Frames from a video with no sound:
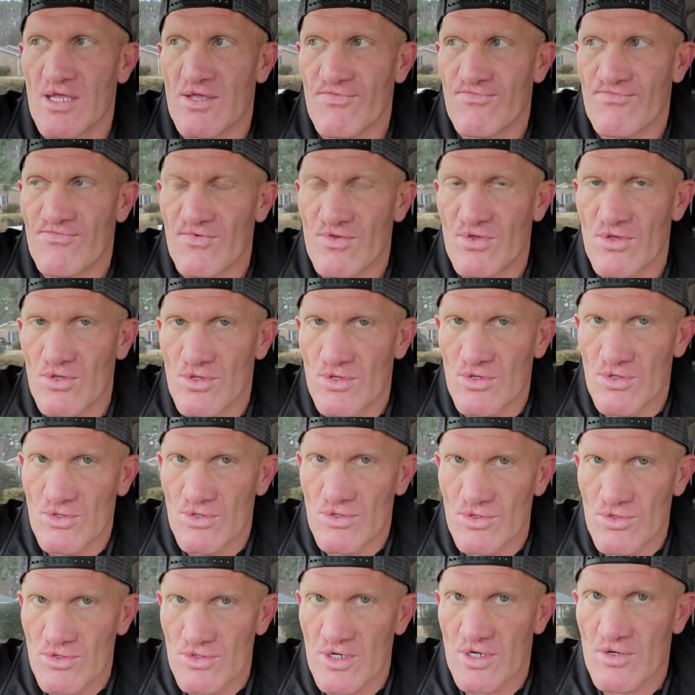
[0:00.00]
if
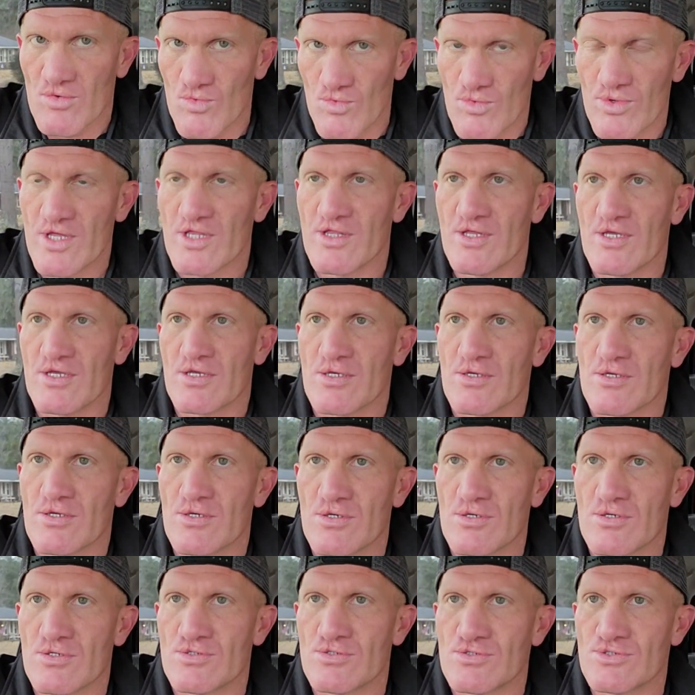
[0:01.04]
you're not
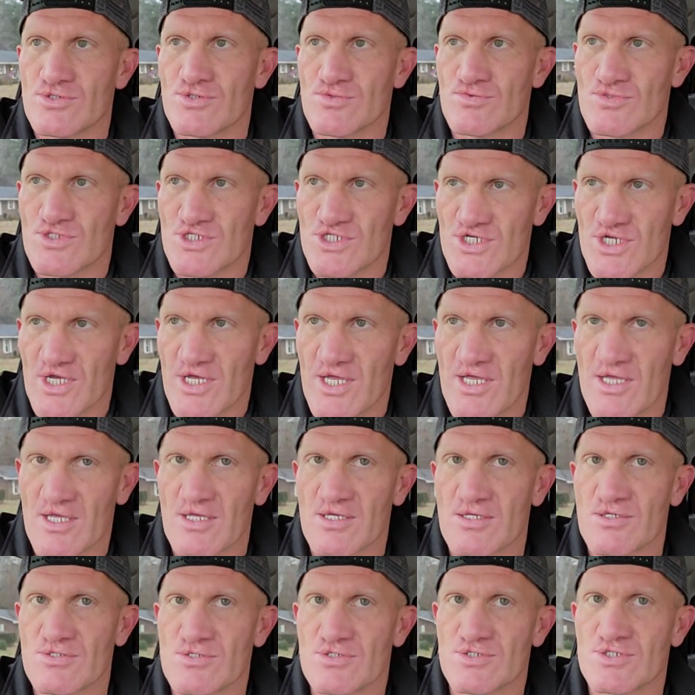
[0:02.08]
willing to
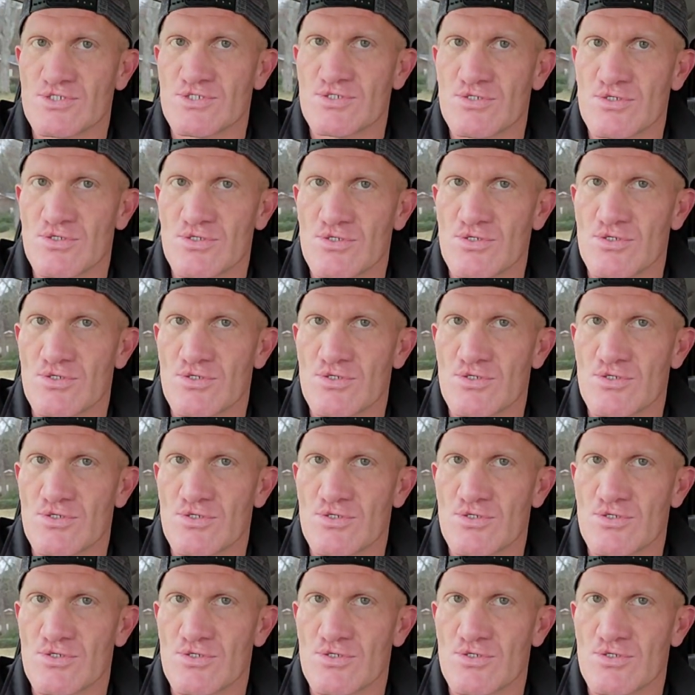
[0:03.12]
change